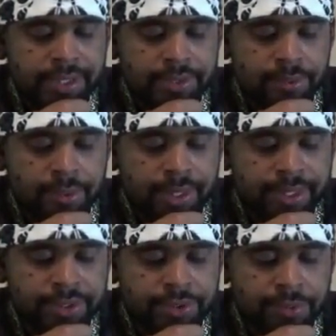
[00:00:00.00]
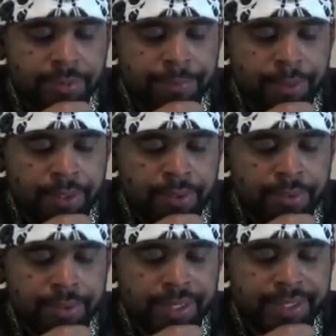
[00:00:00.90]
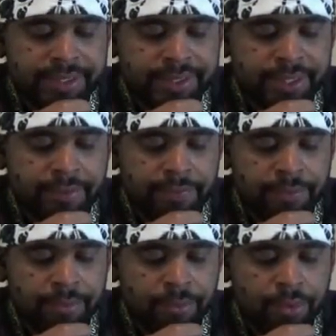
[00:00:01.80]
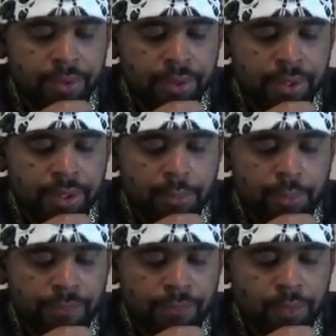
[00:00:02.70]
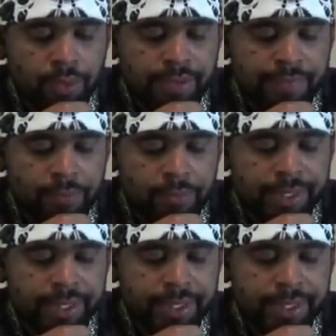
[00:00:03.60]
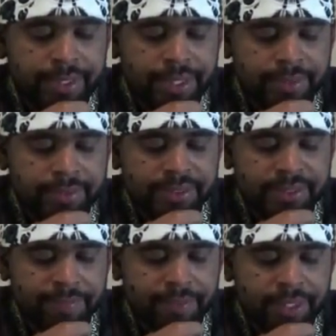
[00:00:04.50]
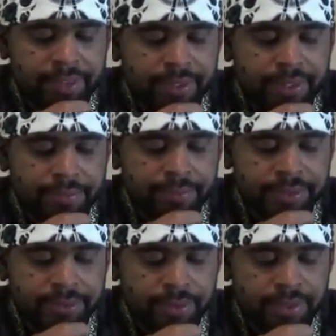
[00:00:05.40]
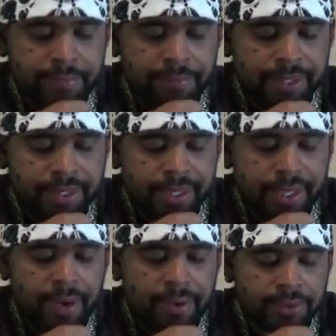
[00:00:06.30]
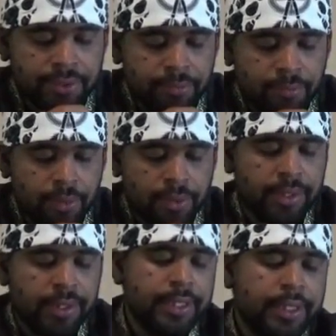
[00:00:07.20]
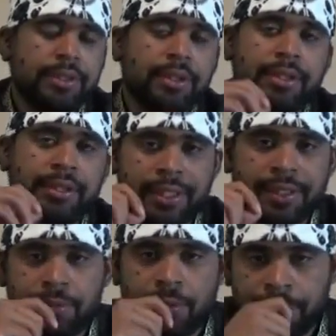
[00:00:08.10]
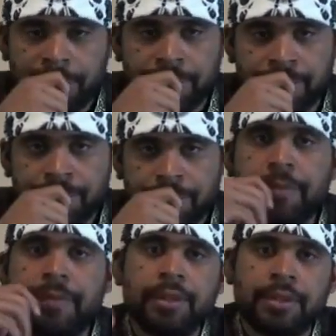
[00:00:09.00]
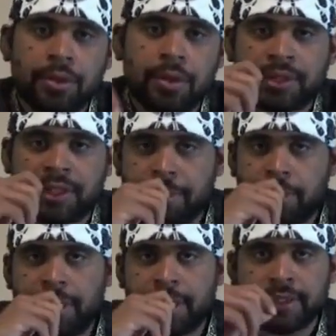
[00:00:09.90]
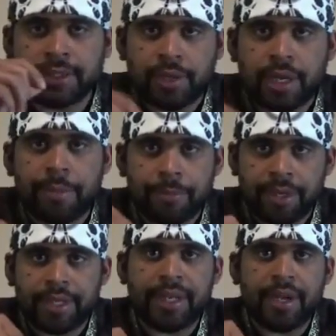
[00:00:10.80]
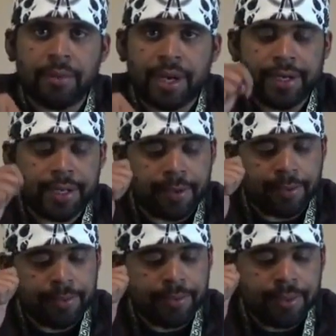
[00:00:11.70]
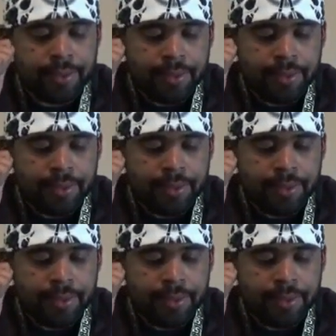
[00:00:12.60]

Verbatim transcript: and sword, and to shoot with bow, and skillful in war, were 44,703 that went out to the war. So the sons of Reuben, so-called Seminole Indians, the tribe I'm breaking down right now,